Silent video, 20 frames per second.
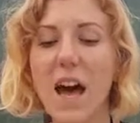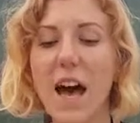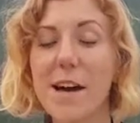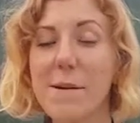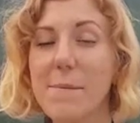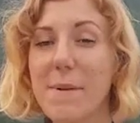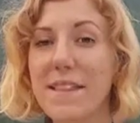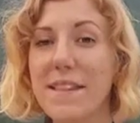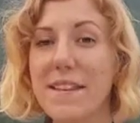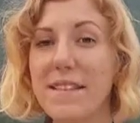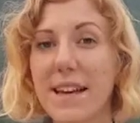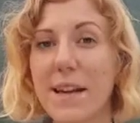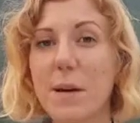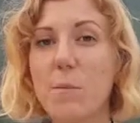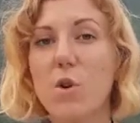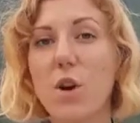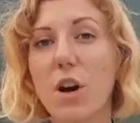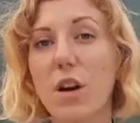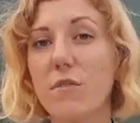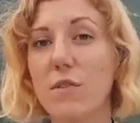Um, and the
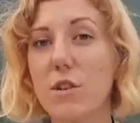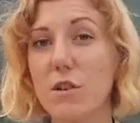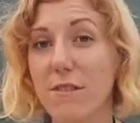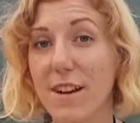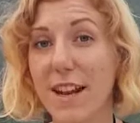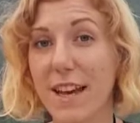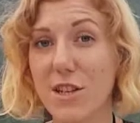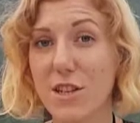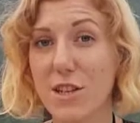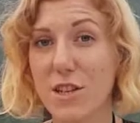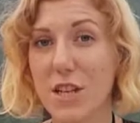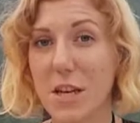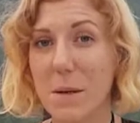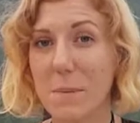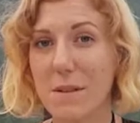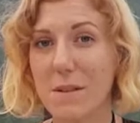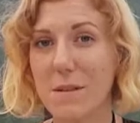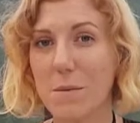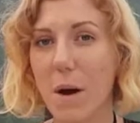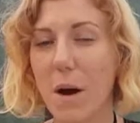same will go for your
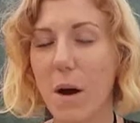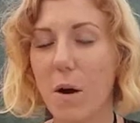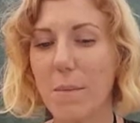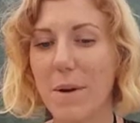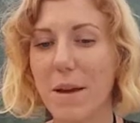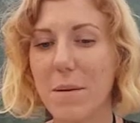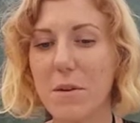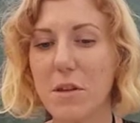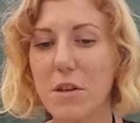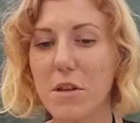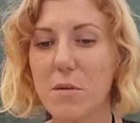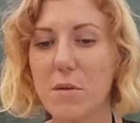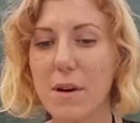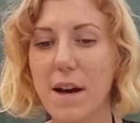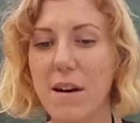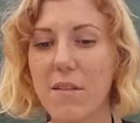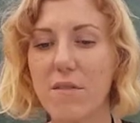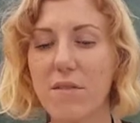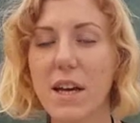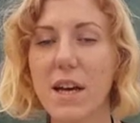relationships as well. Maybe you
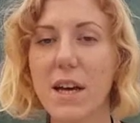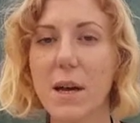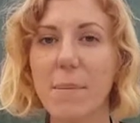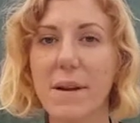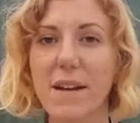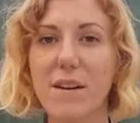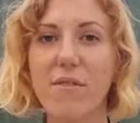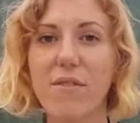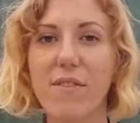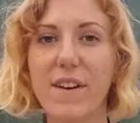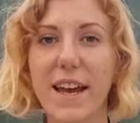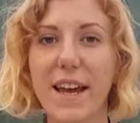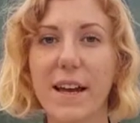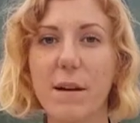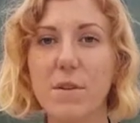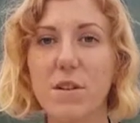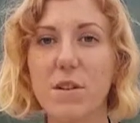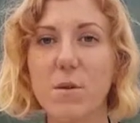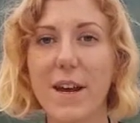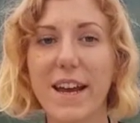have been flitting
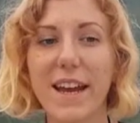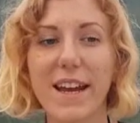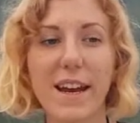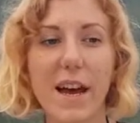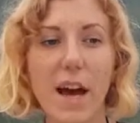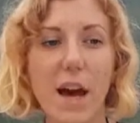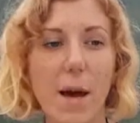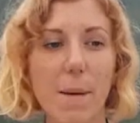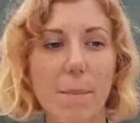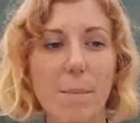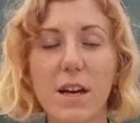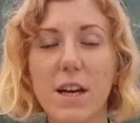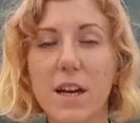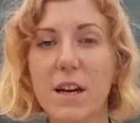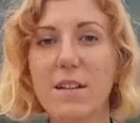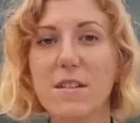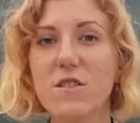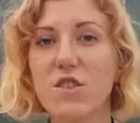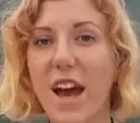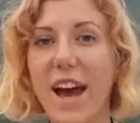between um,
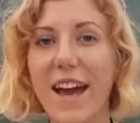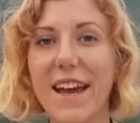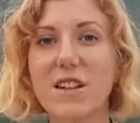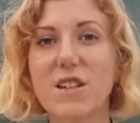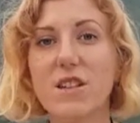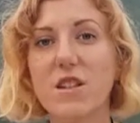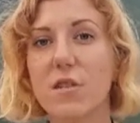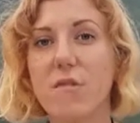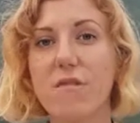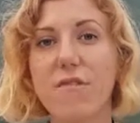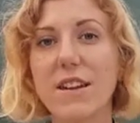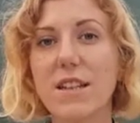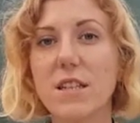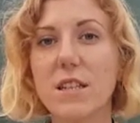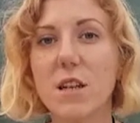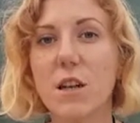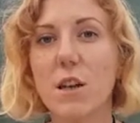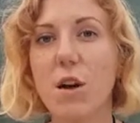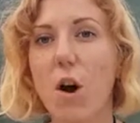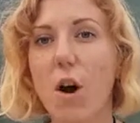chatting to your
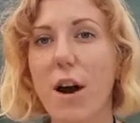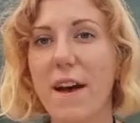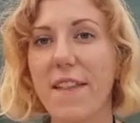friends a lot